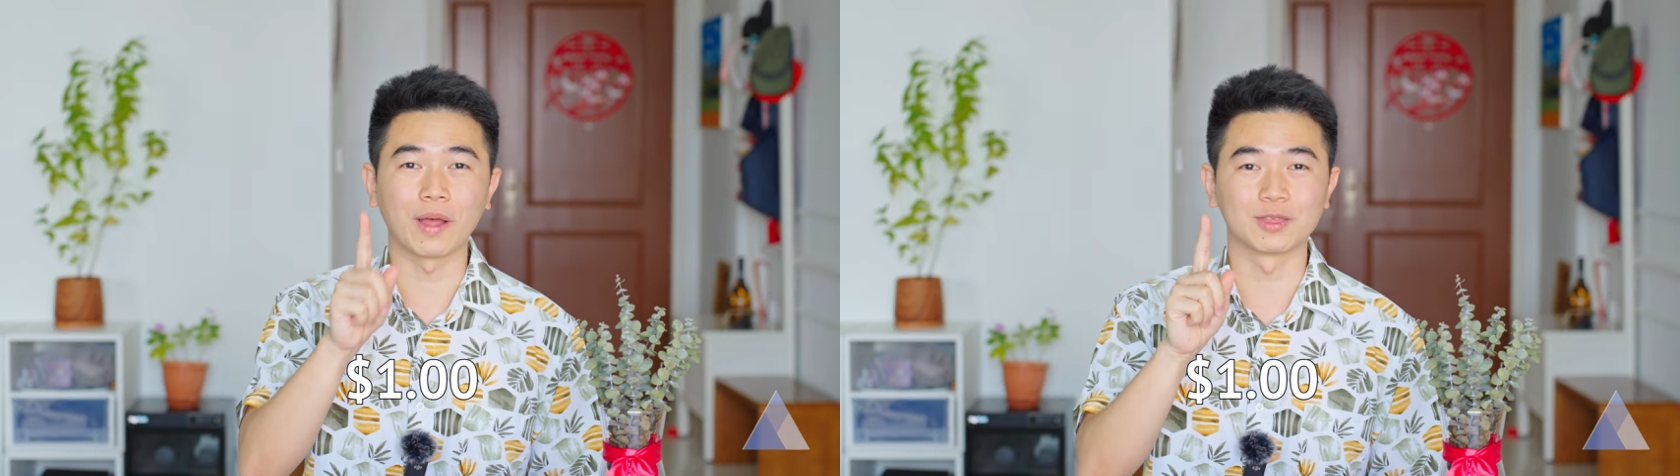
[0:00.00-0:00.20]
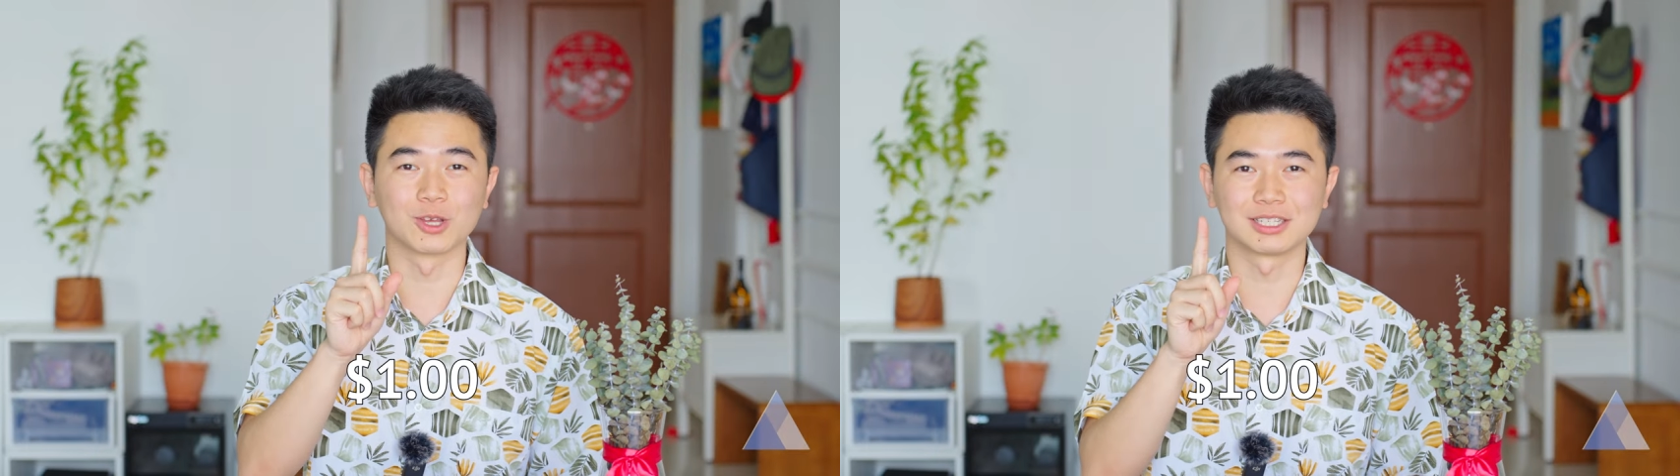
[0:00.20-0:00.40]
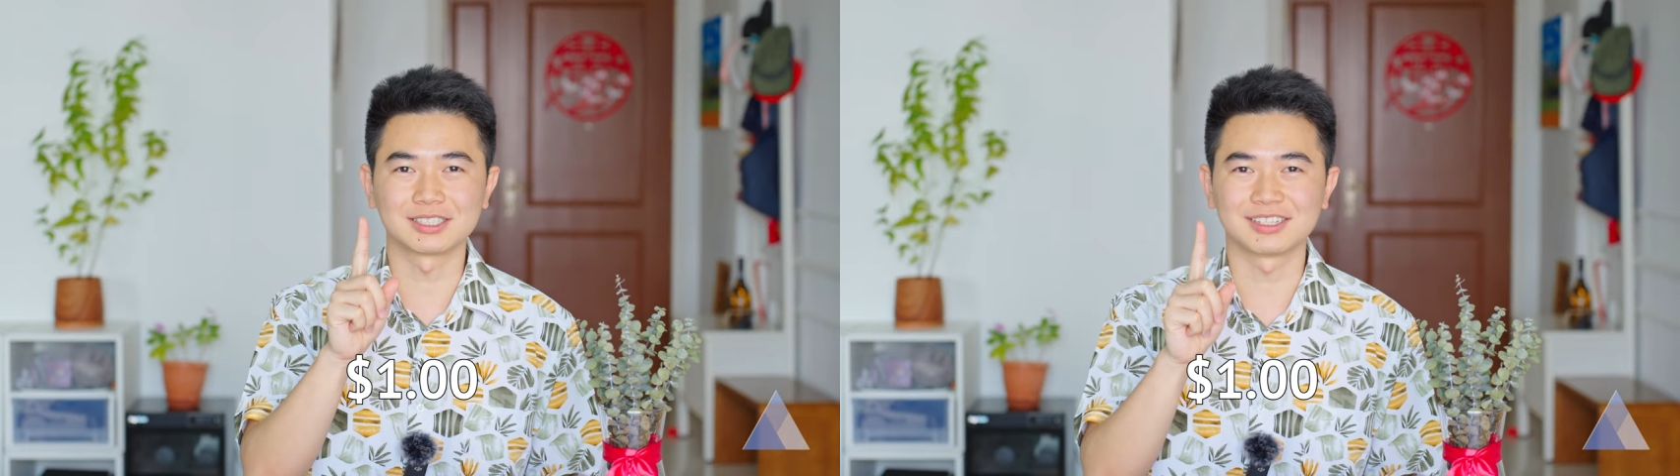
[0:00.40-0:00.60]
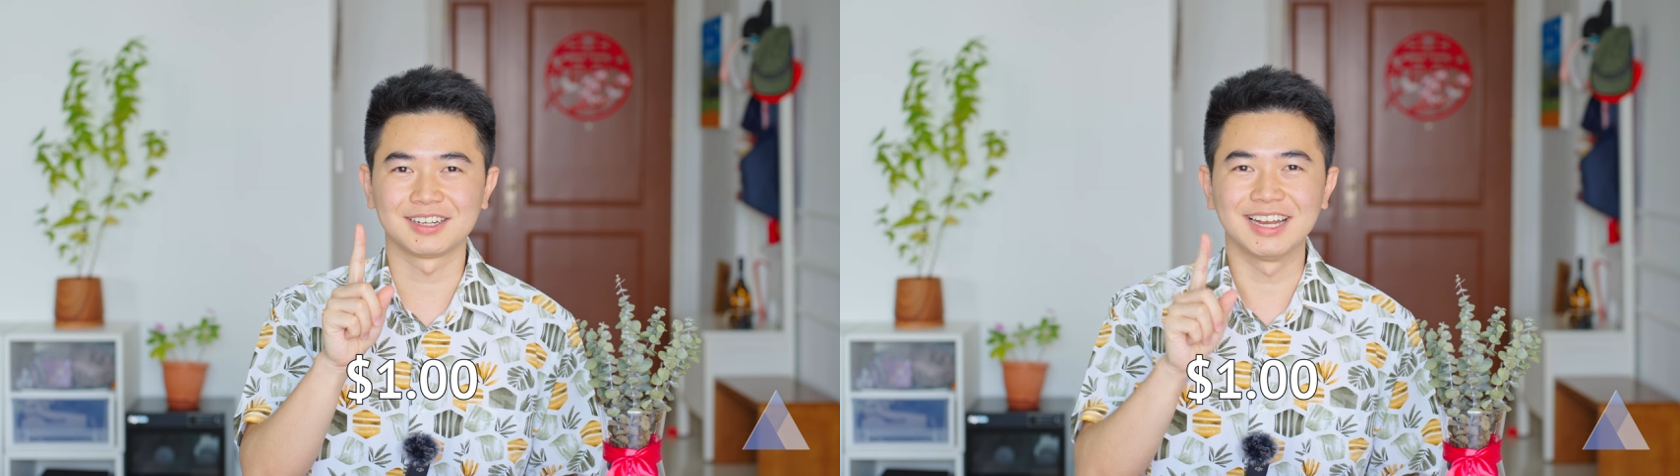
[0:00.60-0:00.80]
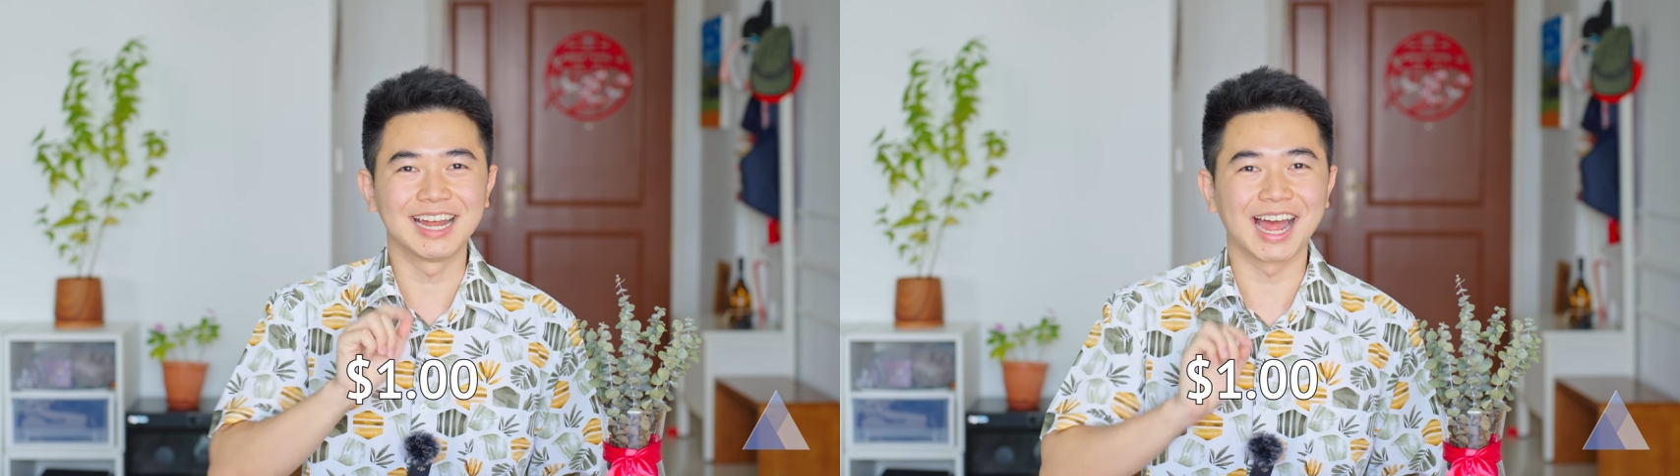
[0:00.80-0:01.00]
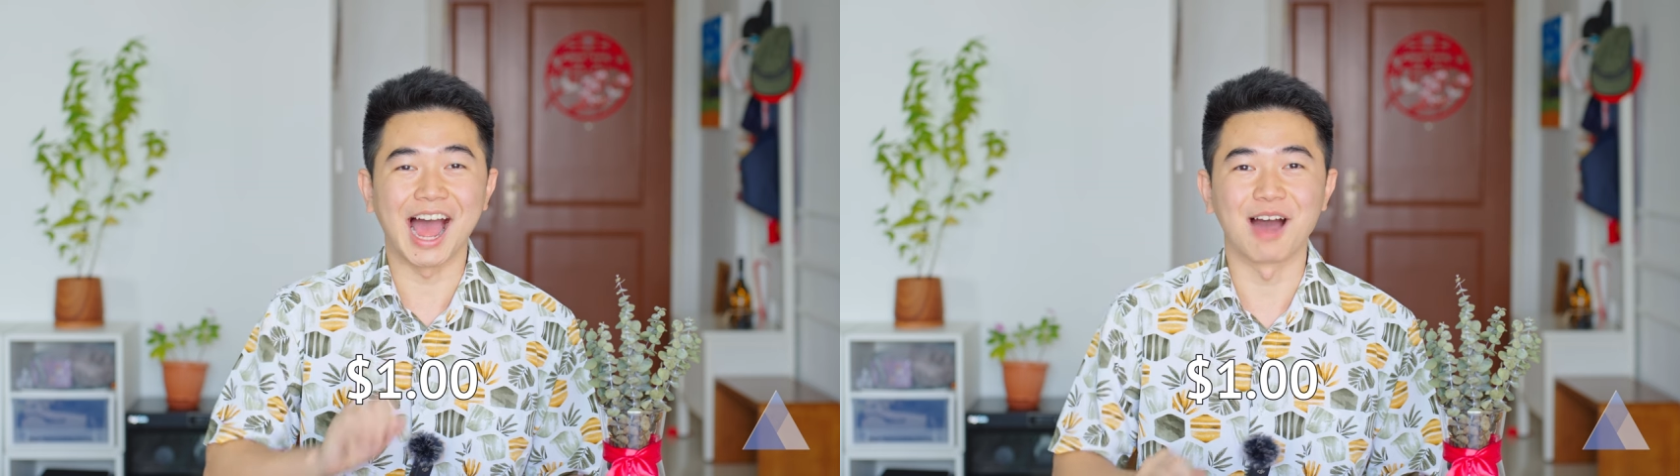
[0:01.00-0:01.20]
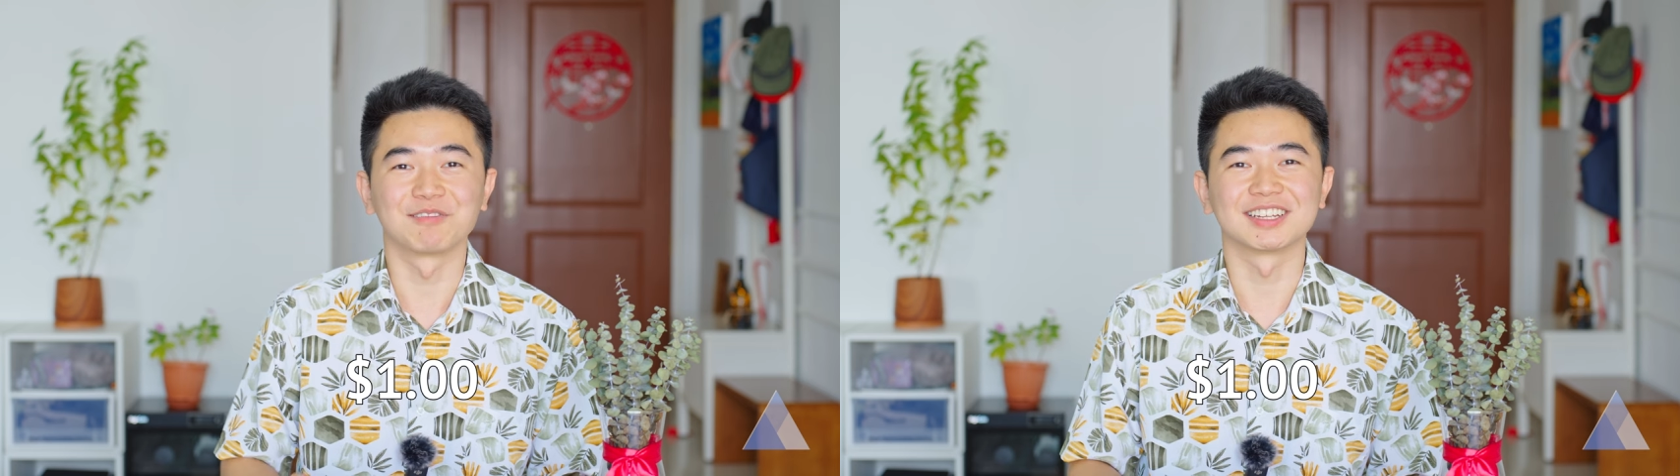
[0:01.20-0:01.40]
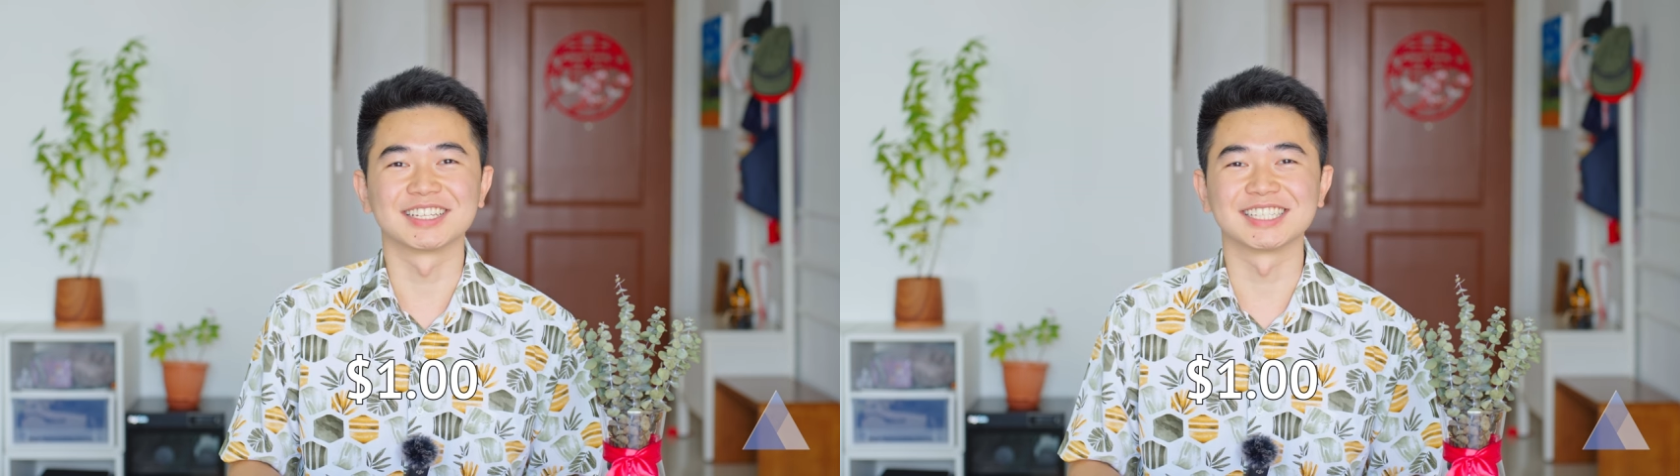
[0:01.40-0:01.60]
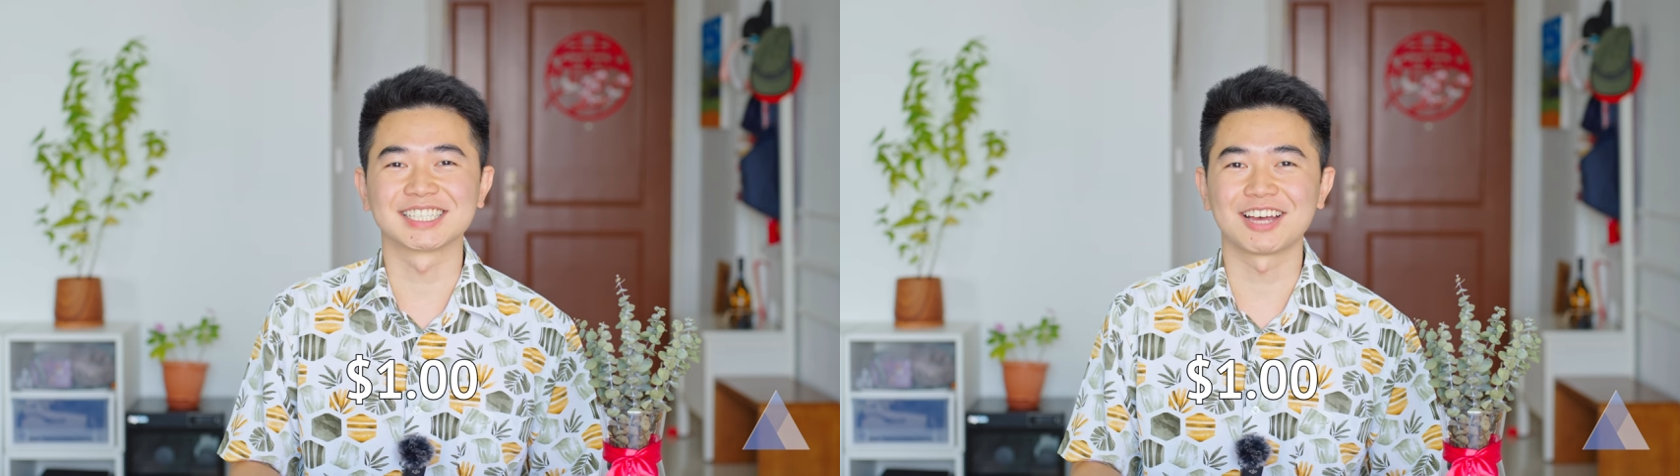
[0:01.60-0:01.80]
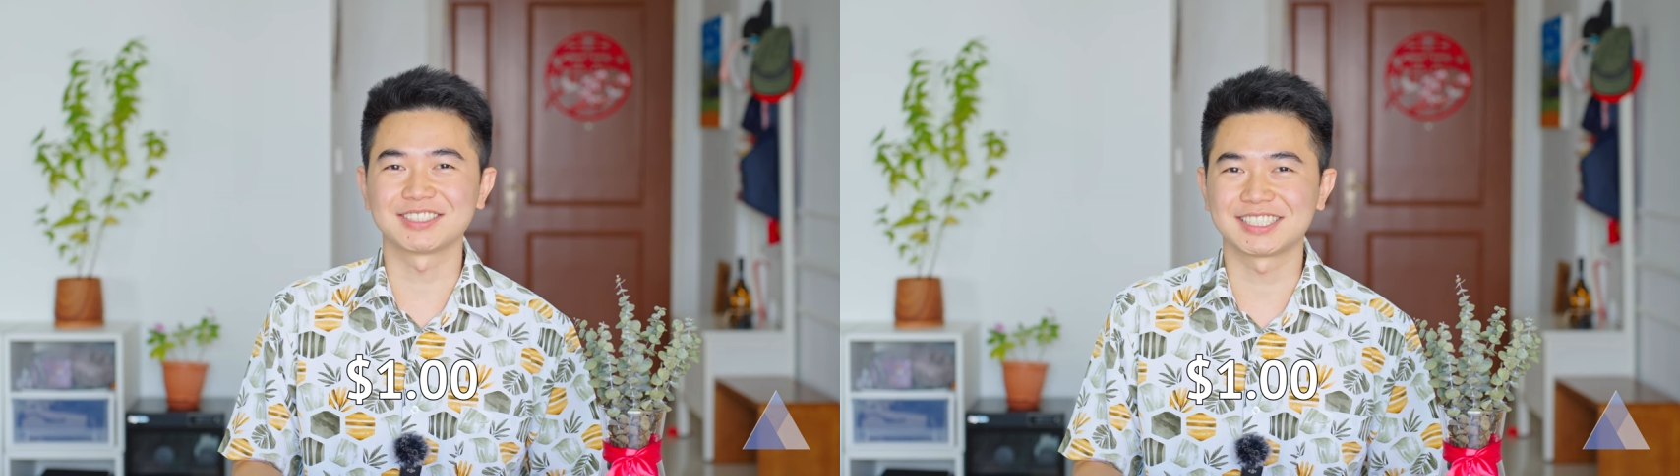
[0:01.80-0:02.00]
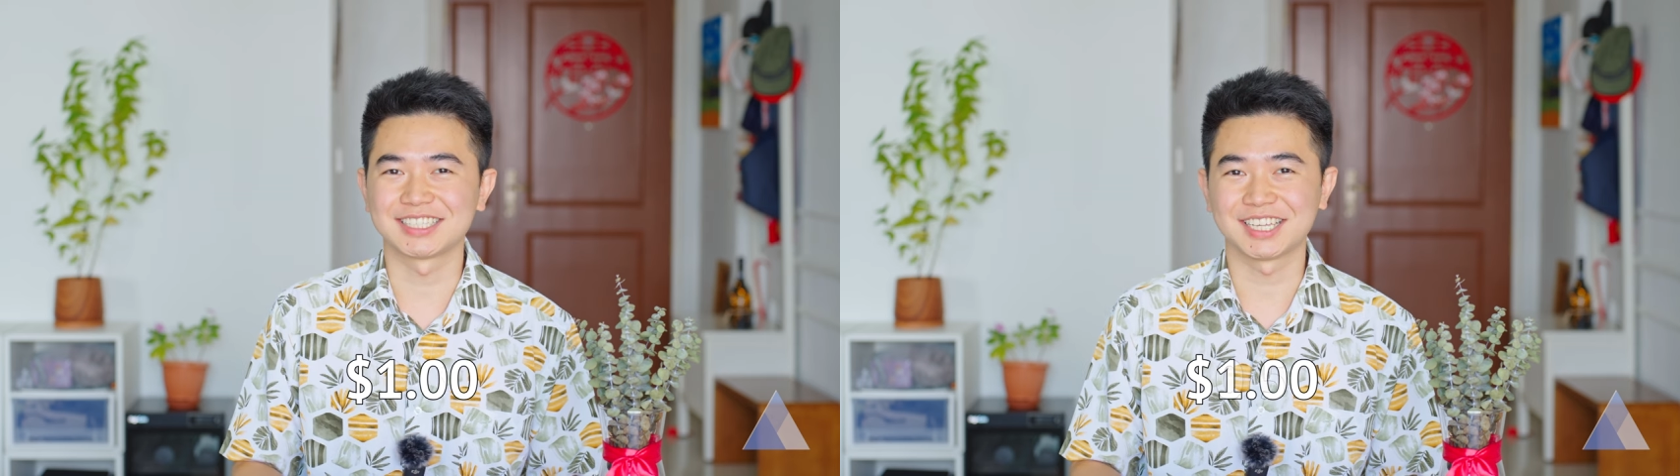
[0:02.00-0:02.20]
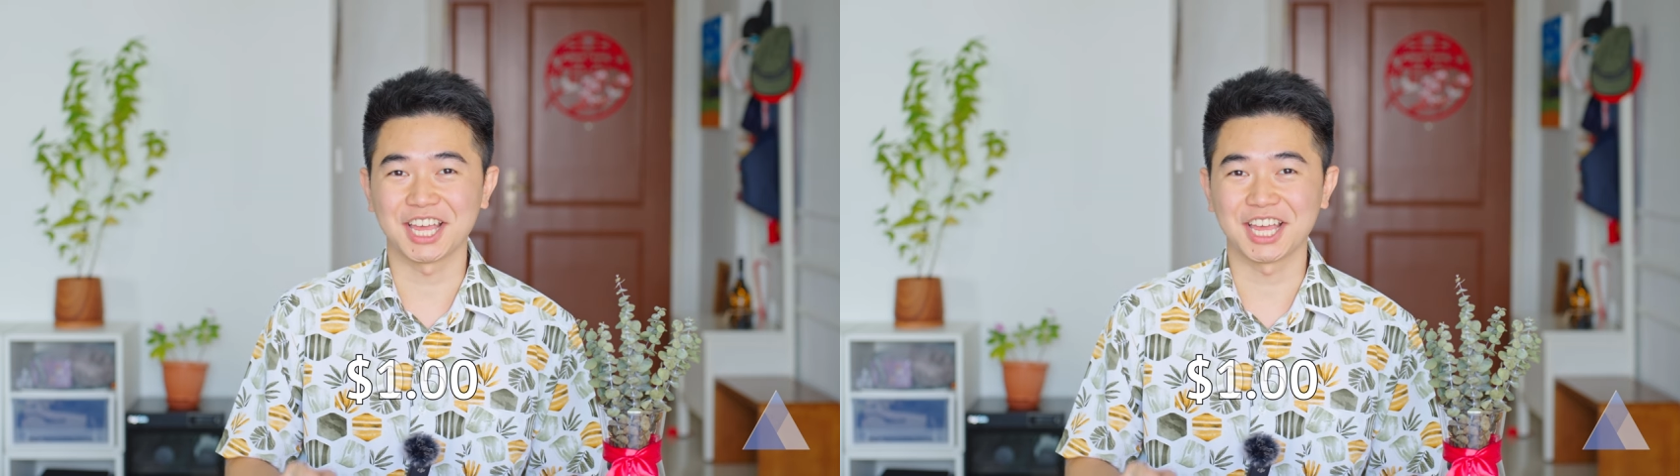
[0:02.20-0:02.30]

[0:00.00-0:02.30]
$1, after the discount,